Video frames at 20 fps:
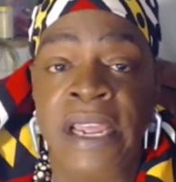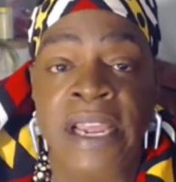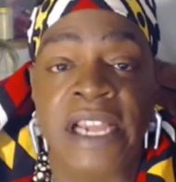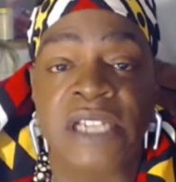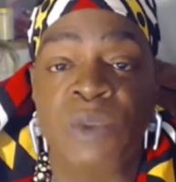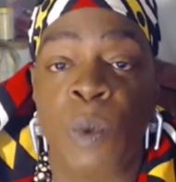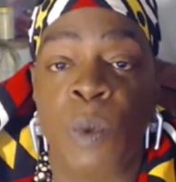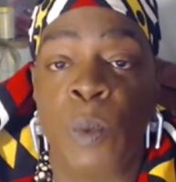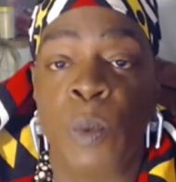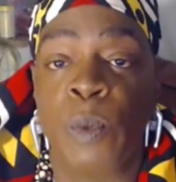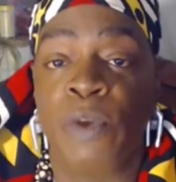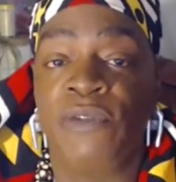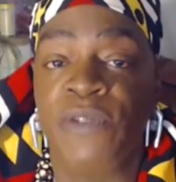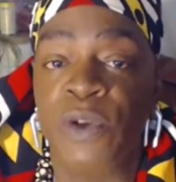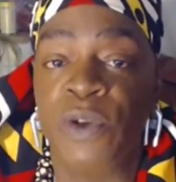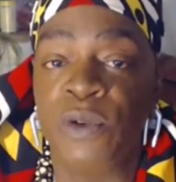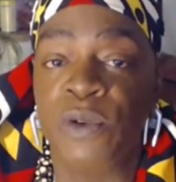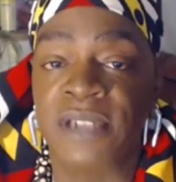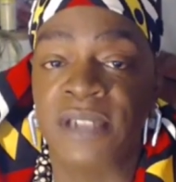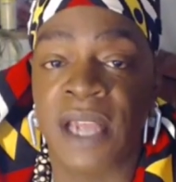it's when we
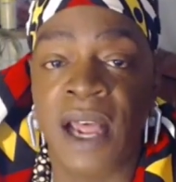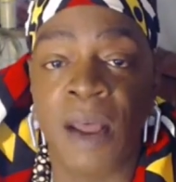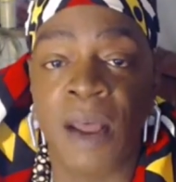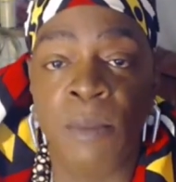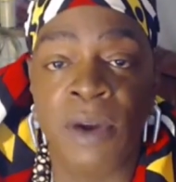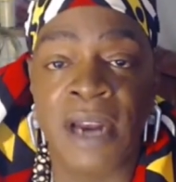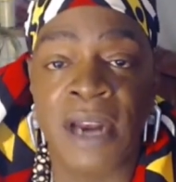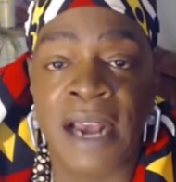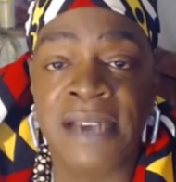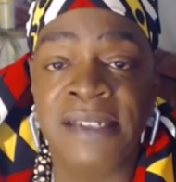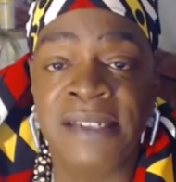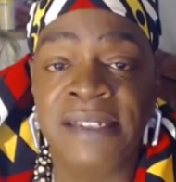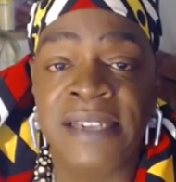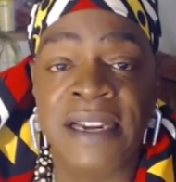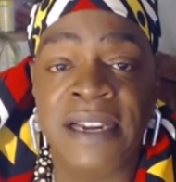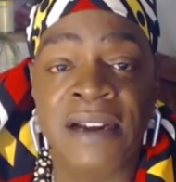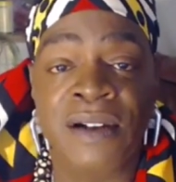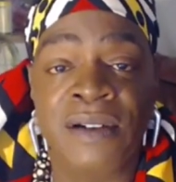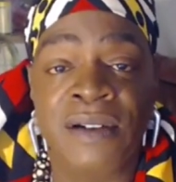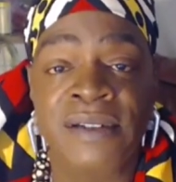refuse to humble
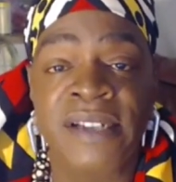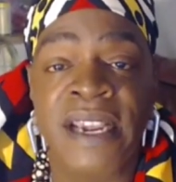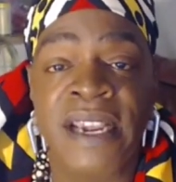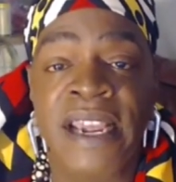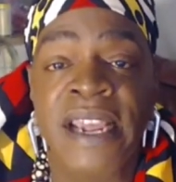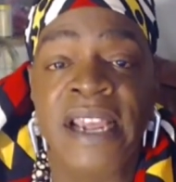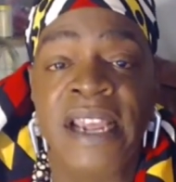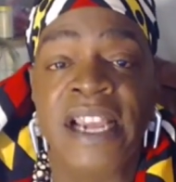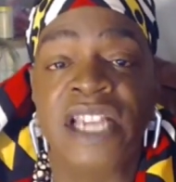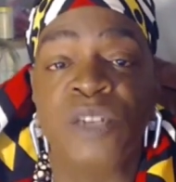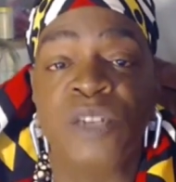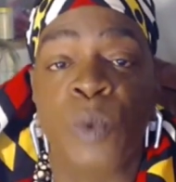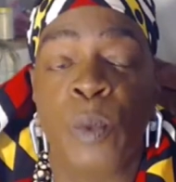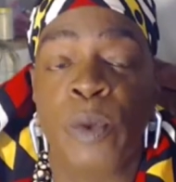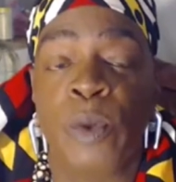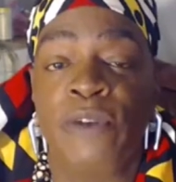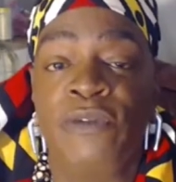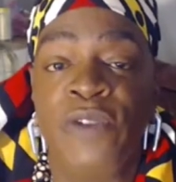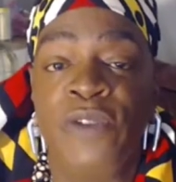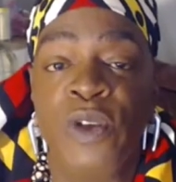ourselves, it's when
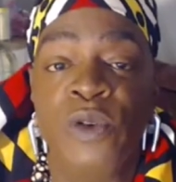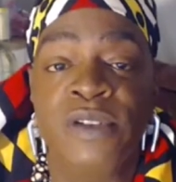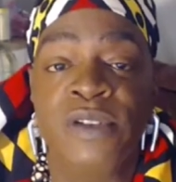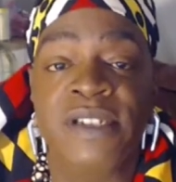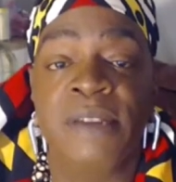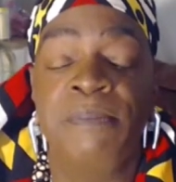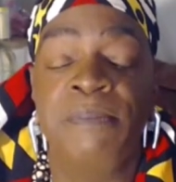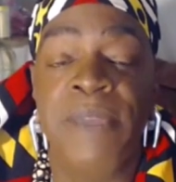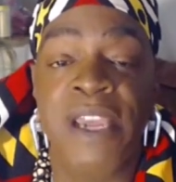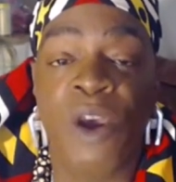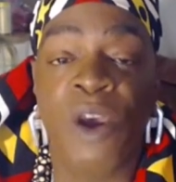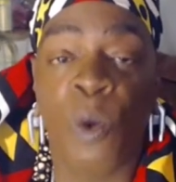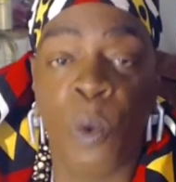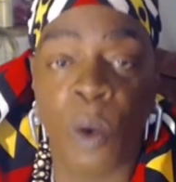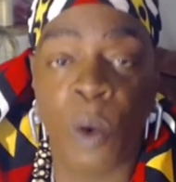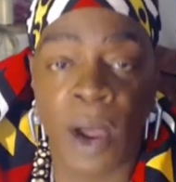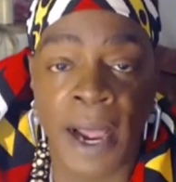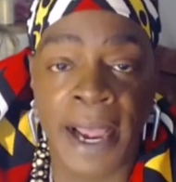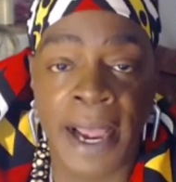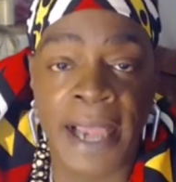we refuse to be
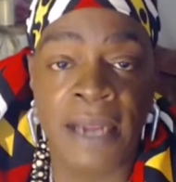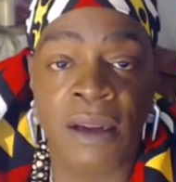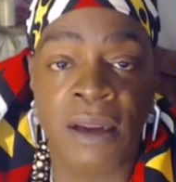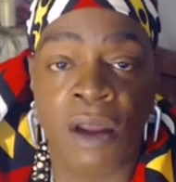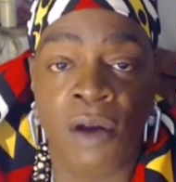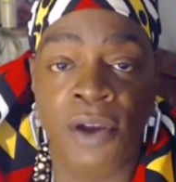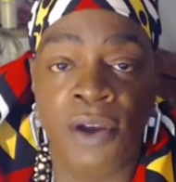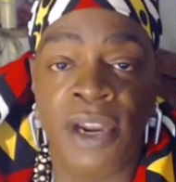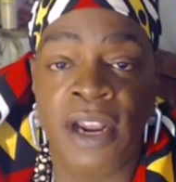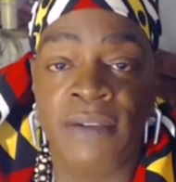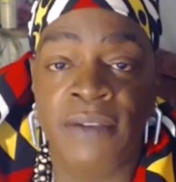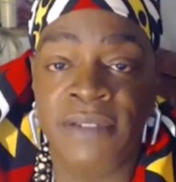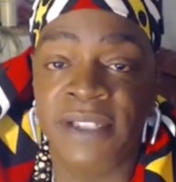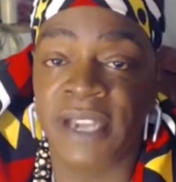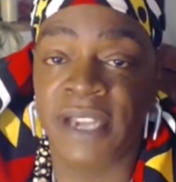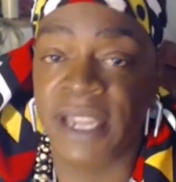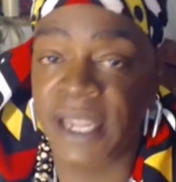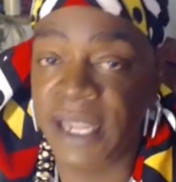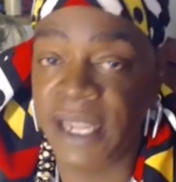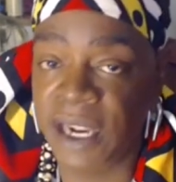quiet long enough
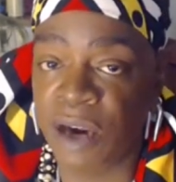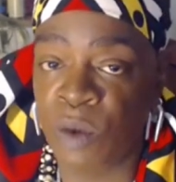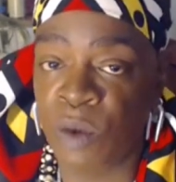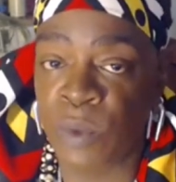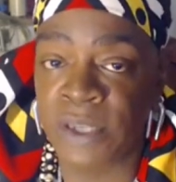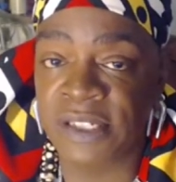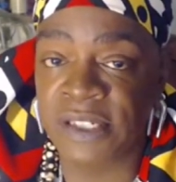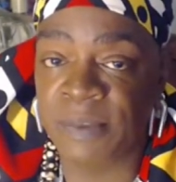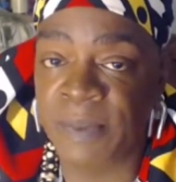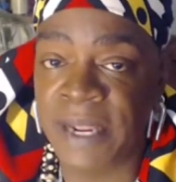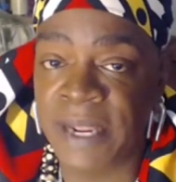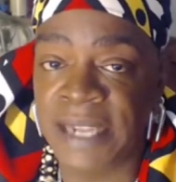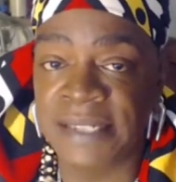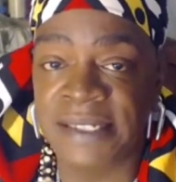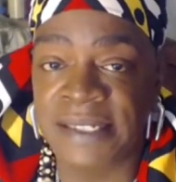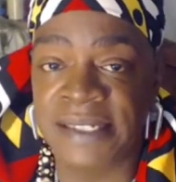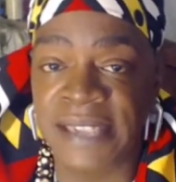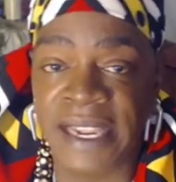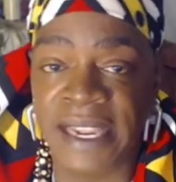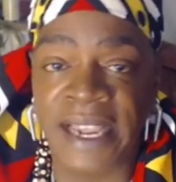to hear what's being
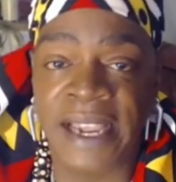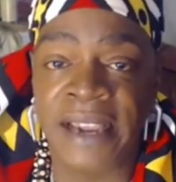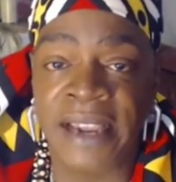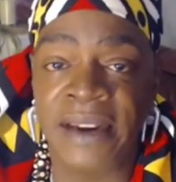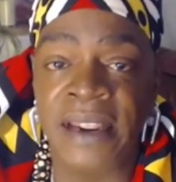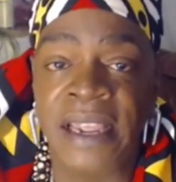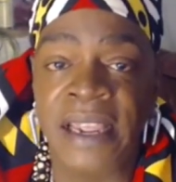said,